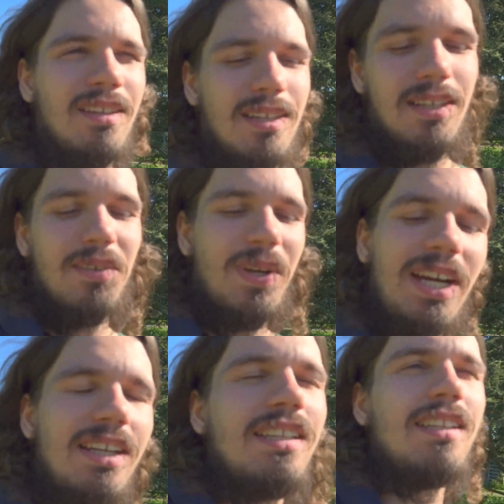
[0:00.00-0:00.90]

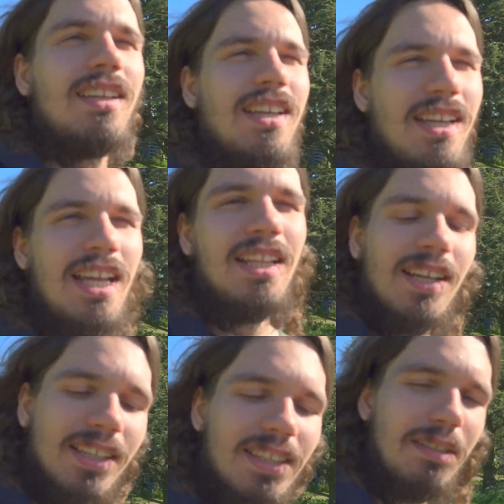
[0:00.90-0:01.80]
Where in,
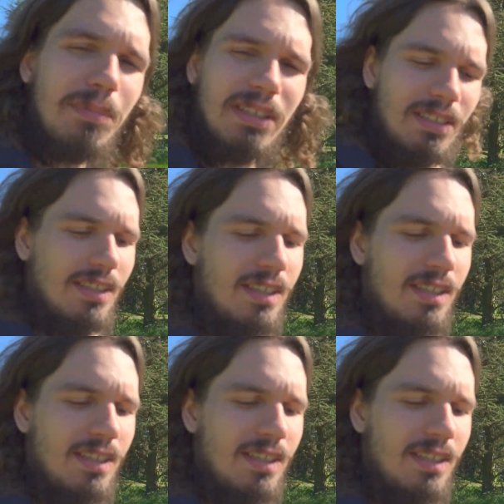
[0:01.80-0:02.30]
like in Denmark,